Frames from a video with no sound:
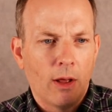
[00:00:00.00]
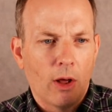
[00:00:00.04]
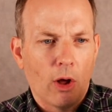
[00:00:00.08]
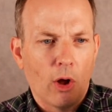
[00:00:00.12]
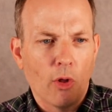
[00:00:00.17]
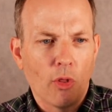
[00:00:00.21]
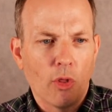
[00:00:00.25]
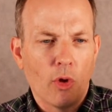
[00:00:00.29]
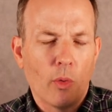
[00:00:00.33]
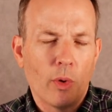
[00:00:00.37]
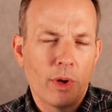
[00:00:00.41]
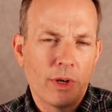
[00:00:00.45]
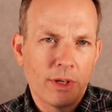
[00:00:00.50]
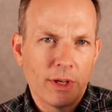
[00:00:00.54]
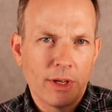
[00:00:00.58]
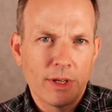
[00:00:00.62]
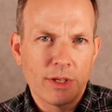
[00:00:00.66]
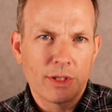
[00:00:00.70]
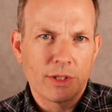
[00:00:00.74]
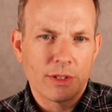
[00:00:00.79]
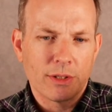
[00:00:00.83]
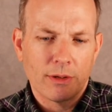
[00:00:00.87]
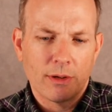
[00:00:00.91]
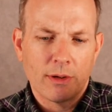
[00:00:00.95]
Although it
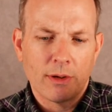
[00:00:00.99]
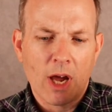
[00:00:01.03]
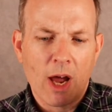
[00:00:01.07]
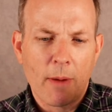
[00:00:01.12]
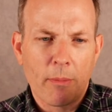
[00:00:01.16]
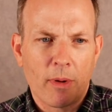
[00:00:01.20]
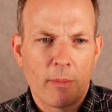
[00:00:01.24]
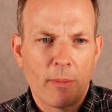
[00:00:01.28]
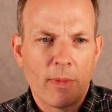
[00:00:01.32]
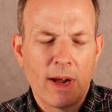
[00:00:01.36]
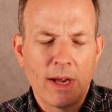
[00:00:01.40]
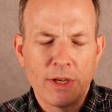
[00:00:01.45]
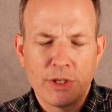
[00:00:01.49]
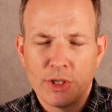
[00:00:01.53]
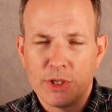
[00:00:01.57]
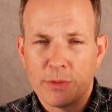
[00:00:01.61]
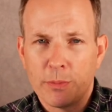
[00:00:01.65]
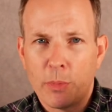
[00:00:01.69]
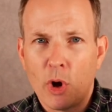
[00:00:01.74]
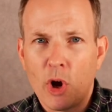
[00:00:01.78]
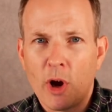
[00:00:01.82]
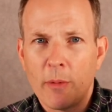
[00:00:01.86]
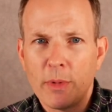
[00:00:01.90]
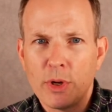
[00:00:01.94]
does compromise his
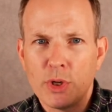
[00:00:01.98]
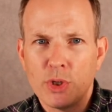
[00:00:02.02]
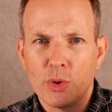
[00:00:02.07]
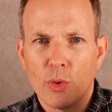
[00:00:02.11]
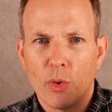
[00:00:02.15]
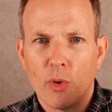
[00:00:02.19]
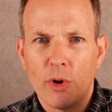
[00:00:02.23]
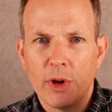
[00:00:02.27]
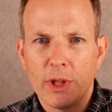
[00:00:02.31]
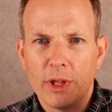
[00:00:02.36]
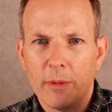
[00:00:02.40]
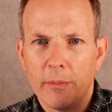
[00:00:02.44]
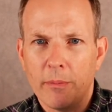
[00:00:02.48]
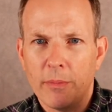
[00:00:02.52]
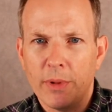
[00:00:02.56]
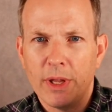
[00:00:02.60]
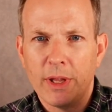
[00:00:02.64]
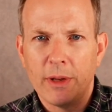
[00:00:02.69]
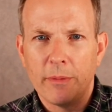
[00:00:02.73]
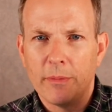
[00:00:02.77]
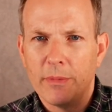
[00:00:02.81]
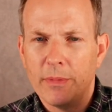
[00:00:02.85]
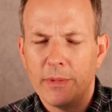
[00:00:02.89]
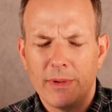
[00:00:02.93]
pawn majority a
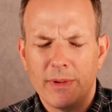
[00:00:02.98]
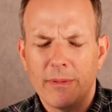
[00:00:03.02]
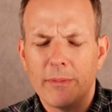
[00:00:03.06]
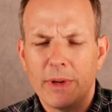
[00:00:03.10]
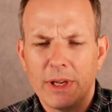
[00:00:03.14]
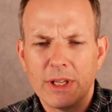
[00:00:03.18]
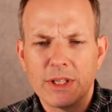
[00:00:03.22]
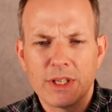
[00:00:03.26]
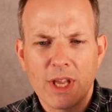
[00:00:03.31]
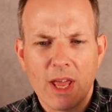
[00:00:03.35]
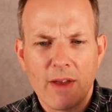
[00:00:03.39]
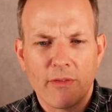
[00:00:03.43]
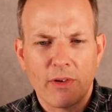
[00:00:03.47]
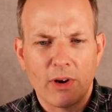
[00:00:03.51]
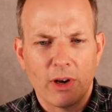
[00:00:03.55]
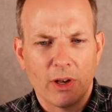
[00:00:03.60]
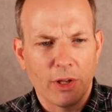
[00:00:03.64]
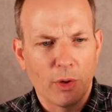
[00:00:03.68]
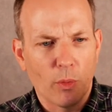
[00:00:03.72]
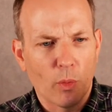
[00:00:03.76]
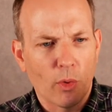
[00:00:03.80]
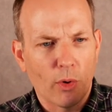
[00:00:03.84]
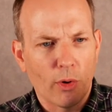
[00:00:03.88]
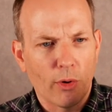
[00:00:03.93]
bit, but it's
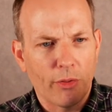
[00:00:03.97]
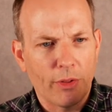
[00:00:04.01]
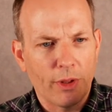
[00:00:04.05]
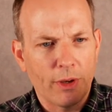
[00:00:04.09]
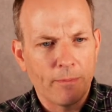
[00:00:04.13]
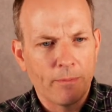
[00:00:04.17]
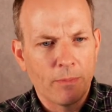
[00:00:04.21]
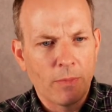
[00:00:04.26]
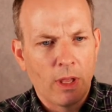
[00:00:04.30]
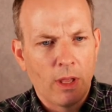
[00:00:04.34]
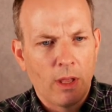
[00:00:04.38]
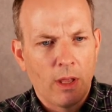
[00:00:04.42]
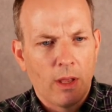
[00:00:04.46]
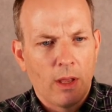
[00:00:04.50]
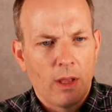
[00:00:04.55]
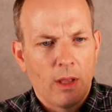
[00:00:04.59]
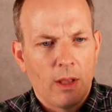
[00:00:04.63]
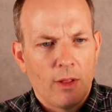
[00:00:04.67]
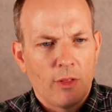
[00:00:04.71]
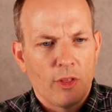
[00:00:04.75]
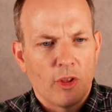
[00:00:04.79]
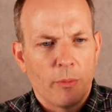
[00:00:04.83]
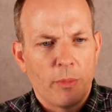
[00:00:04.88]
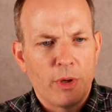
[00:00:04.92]
definitely worth it.
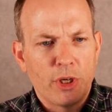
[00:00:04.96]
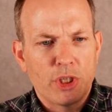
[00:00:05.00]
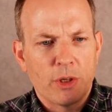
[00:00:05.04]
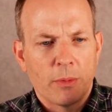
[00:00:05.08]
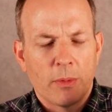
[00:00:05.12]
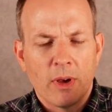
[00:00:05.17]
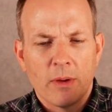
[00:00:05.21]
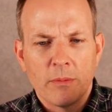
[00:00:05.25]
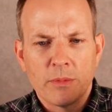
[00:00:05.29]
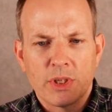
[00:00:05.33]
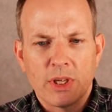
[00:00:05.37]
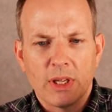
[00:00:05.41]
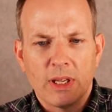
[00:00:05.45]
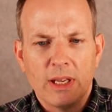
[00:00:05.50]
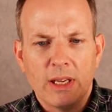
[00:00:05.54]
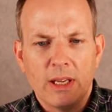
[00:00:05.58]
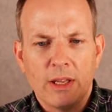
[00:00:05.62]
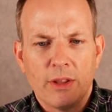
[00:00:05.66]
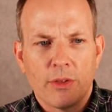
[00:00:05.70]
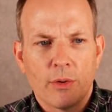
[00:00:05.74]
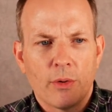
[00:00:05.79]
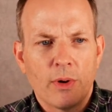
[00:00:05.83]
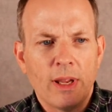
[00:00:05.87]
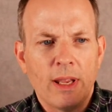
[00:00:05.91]
The bishop comes to
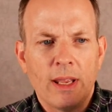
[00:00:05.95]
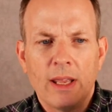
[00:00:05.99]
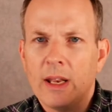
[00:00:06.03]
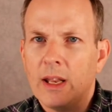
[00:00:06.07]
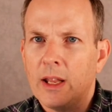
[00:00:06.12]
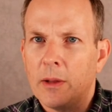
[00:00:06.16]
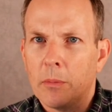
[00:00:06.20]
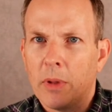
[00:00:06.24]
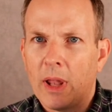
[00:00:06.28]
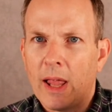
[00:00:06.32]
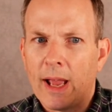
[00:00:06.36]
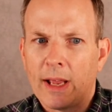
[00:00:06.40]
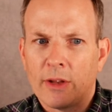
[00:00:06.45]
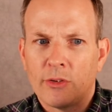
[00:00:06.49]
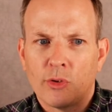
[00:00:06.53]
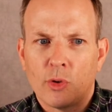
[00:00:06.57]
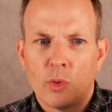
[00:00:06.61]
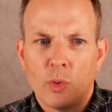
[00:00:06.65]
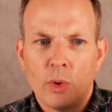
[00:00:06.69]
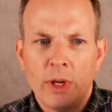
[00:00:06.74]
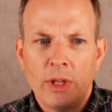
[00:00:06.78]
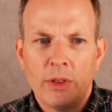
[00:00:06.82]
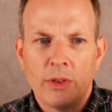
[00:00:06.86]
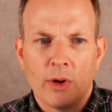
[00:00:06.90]
e three, hitting Black's
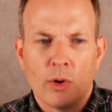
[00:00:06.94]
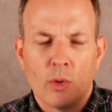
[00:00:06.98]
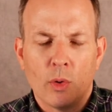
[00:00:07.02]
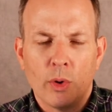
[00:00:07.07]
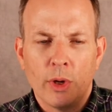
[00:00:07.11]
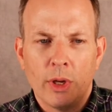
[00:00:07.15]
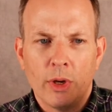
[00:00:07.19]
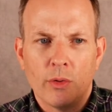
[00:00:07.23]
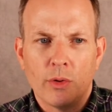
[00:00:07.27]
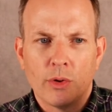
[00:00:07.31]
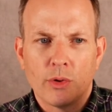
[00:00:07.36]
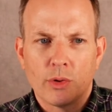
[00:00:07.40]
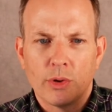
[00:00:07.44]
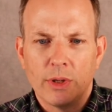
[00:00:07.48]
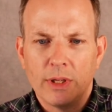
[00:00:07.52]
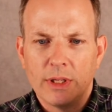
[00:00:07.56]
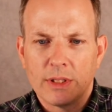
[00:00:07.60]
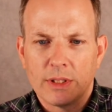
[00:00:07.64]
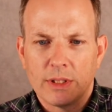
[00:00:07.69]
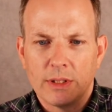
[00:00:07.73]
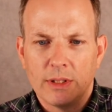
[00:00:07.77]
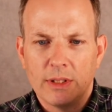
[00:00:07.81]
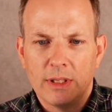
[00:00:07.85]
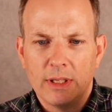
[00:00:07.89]
queen. The queen retreats
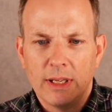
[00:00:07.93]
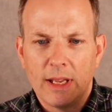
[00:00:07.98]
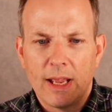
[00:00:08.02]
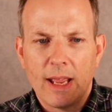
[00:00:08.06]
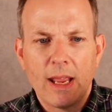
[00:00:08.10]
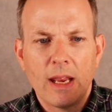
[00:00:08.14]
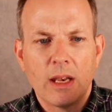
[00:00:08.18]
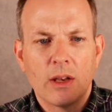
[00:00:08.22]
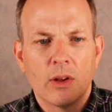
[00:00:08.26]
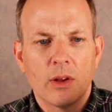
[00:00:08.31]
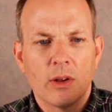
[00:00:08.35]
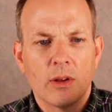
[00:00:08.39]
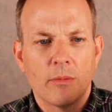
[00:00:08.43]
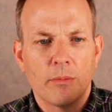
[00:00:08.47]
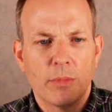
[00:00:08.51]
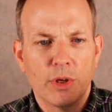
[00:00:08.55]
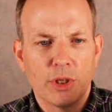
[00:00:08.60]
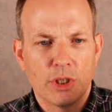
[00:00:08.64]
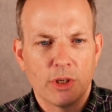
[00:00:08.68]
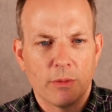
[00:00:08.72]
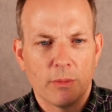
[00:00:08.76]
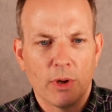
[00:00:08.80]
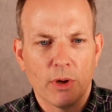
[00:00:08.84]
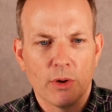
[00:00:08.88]
to d eight.
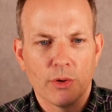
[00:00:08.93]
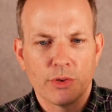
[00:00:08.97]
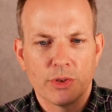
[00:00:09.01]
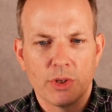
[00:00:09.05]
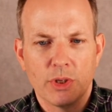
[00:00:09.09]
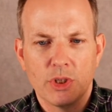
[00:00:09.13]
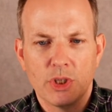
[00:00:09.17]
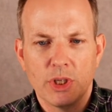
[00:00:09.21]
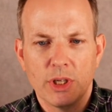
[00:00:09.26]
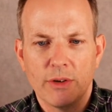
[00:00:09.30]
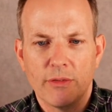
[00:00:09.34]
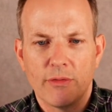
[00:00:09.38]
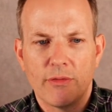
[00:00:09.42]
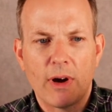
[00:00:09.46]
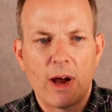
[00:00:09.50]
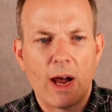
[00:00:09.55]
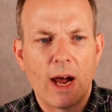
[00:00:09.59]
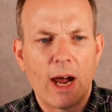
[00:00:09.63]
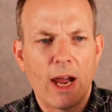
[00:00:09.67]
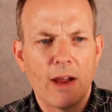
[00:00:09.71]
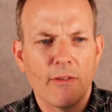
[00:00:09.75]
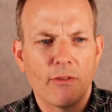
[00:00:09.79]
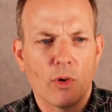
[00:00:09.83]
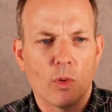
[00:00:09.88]
Bishop goes to g
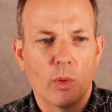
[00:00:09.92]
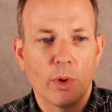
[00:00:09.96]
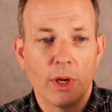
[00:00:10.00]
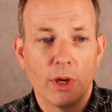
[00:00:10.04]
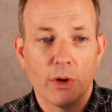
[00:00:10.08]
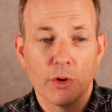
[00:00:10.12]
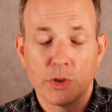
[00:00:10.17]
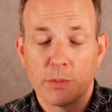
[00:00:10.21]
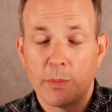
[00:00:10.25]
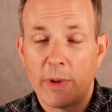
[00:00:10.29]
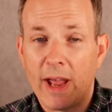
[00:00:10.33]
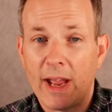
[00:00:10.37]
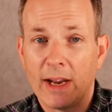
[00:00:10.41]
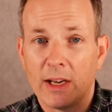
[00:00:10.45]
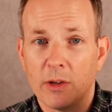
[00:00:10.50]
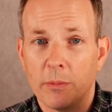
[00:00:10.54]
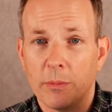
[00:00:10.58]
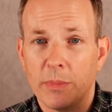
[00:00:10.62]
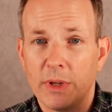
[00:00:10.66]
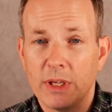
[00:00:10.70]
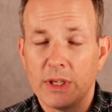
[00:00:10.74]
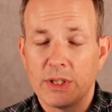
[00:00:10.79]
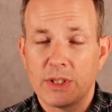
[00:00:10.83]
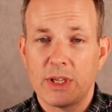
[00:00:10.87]
five. Queen goes back to
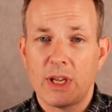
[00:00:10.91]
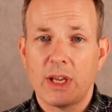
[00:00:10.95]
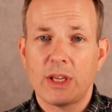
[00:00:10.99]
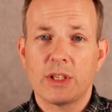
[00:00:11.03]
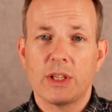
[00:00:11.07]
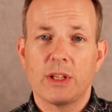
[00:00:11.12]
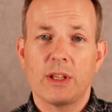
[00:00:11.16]
b six.